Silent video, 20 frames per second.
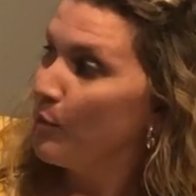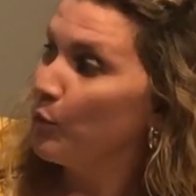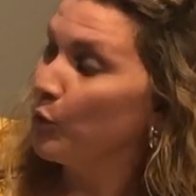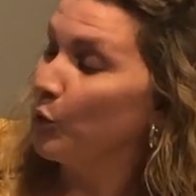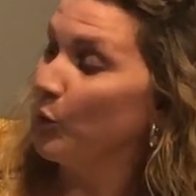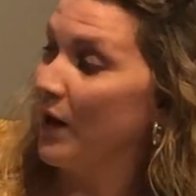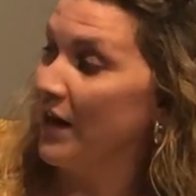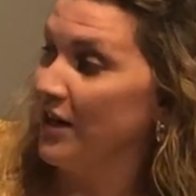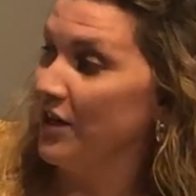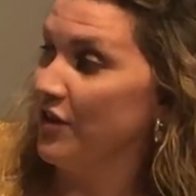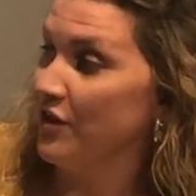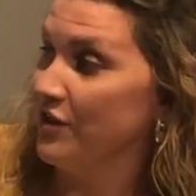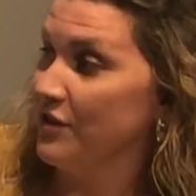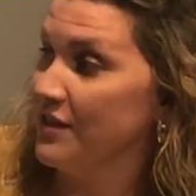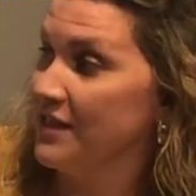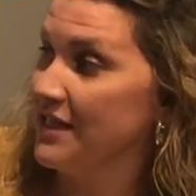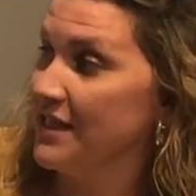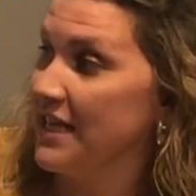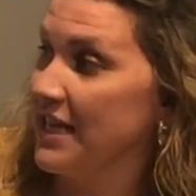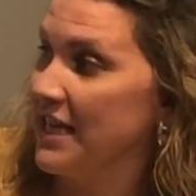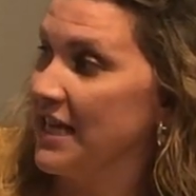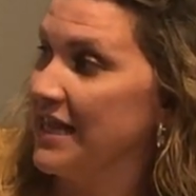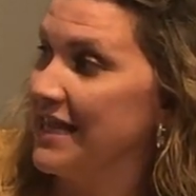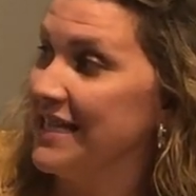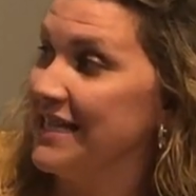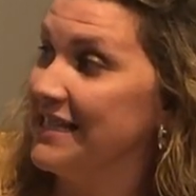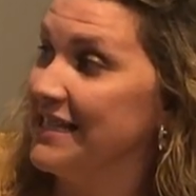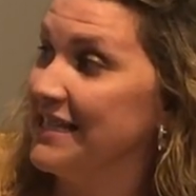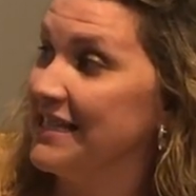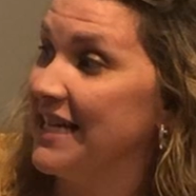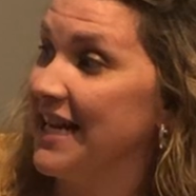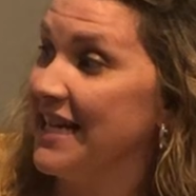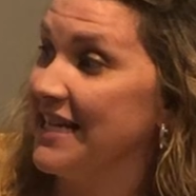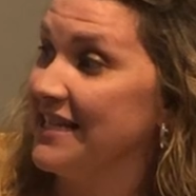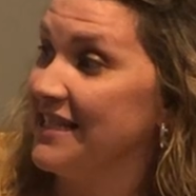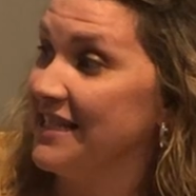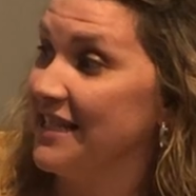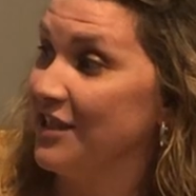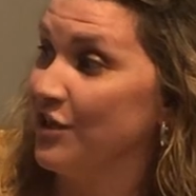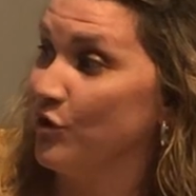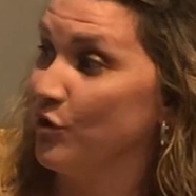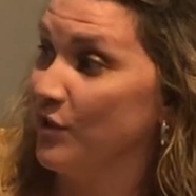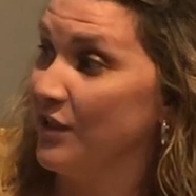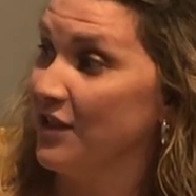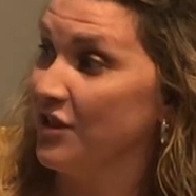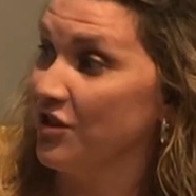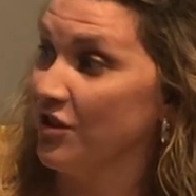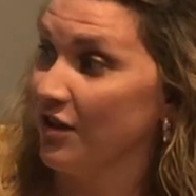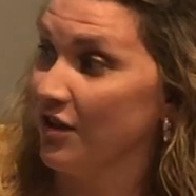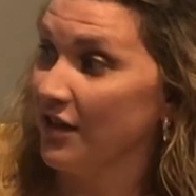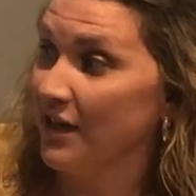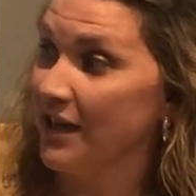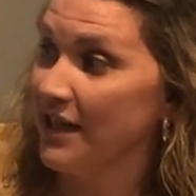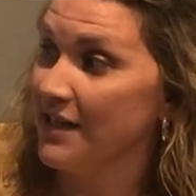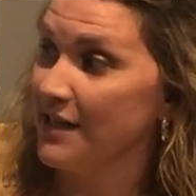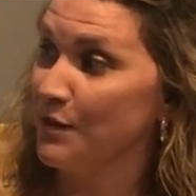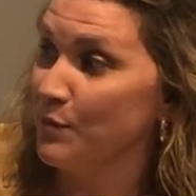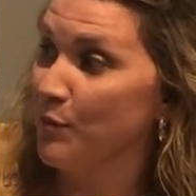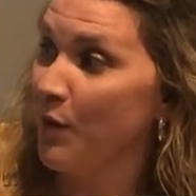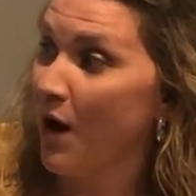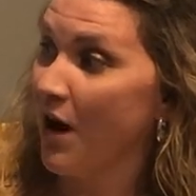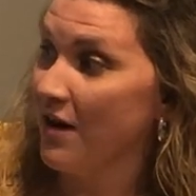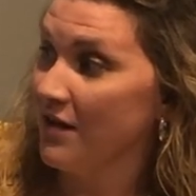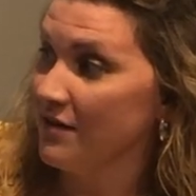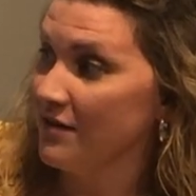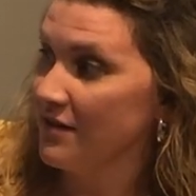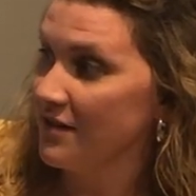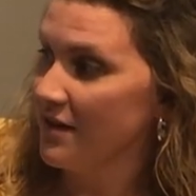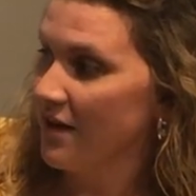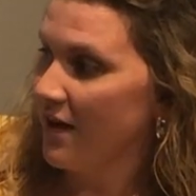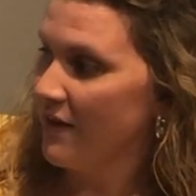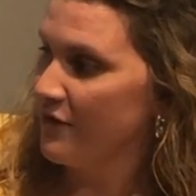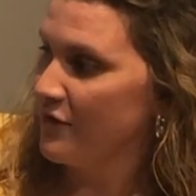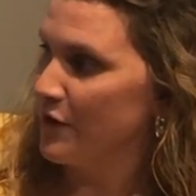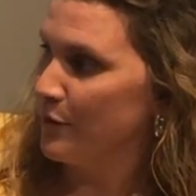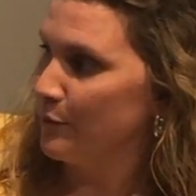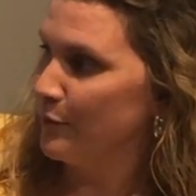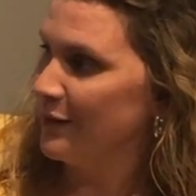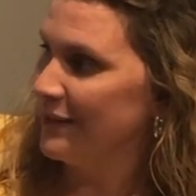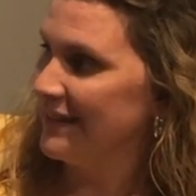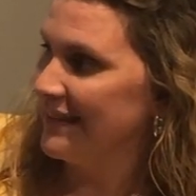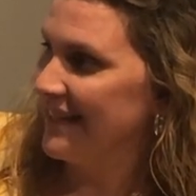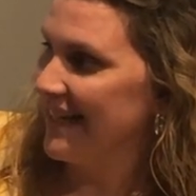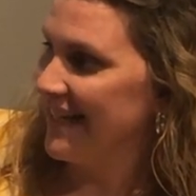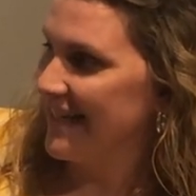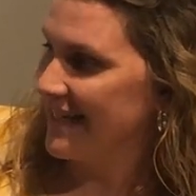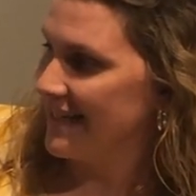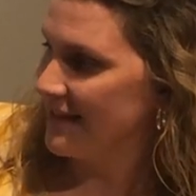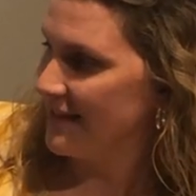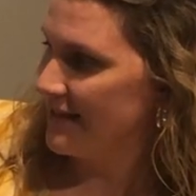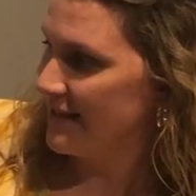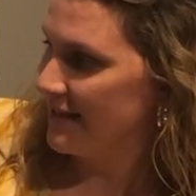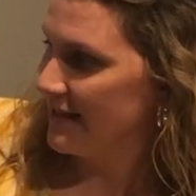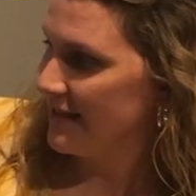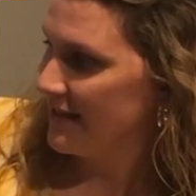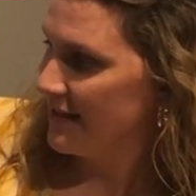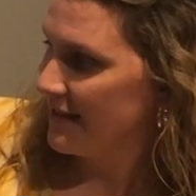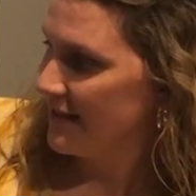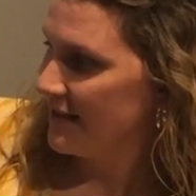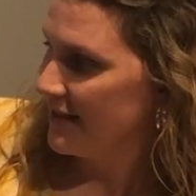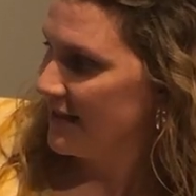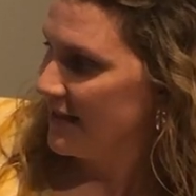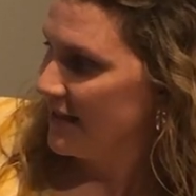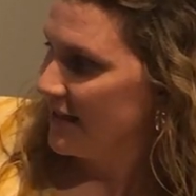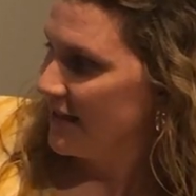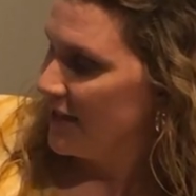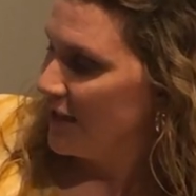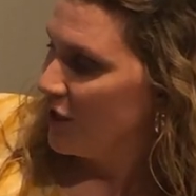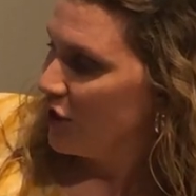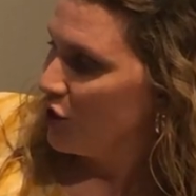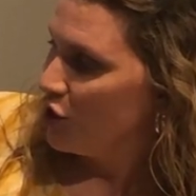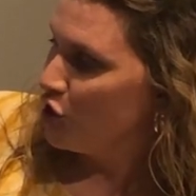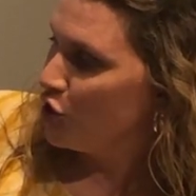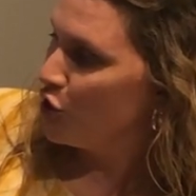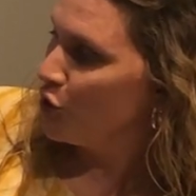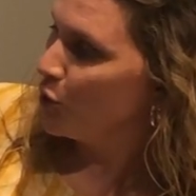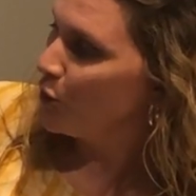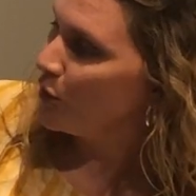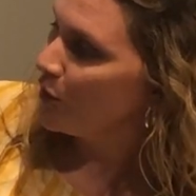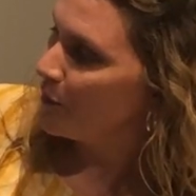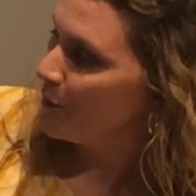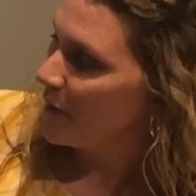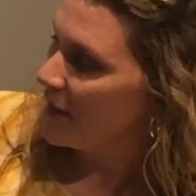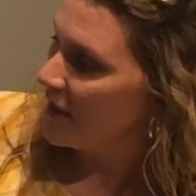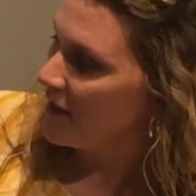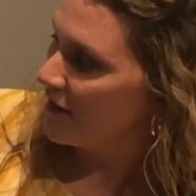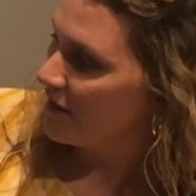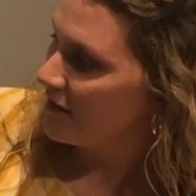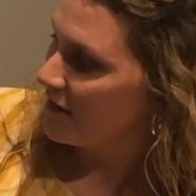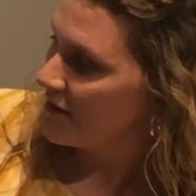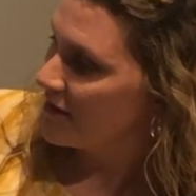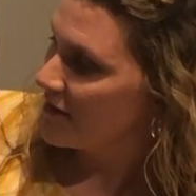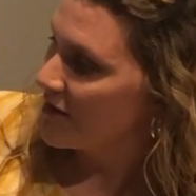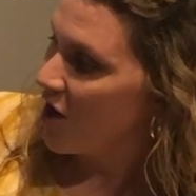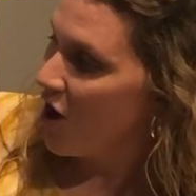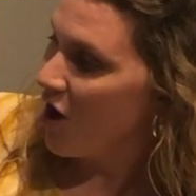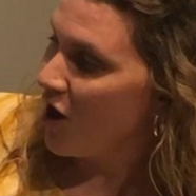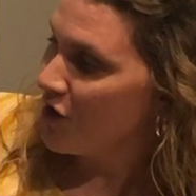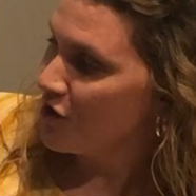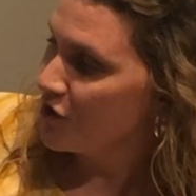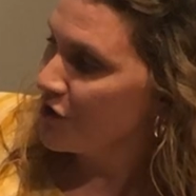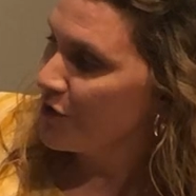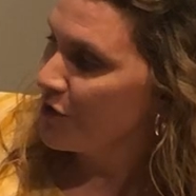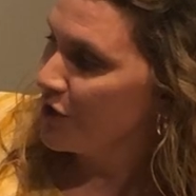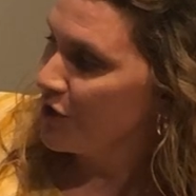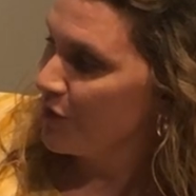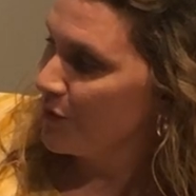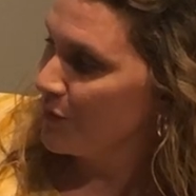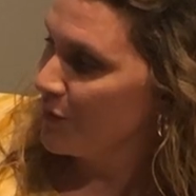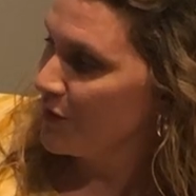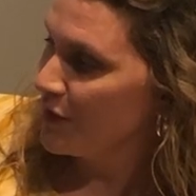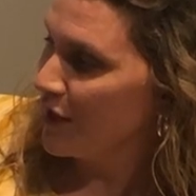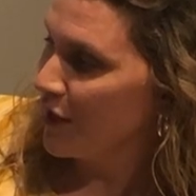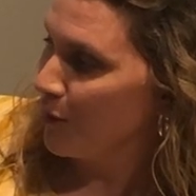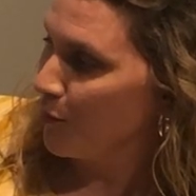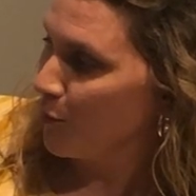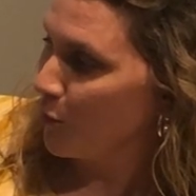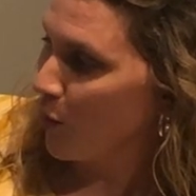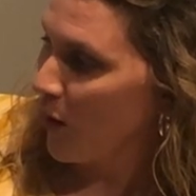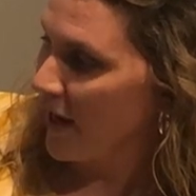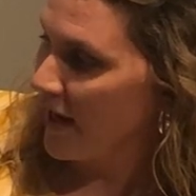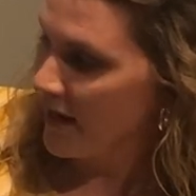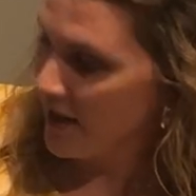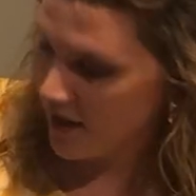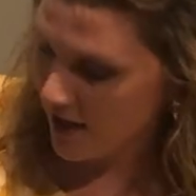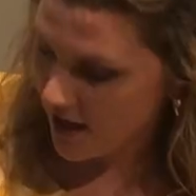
Predators think this tasty creature is part of the plant. Jewel beetles also use their bright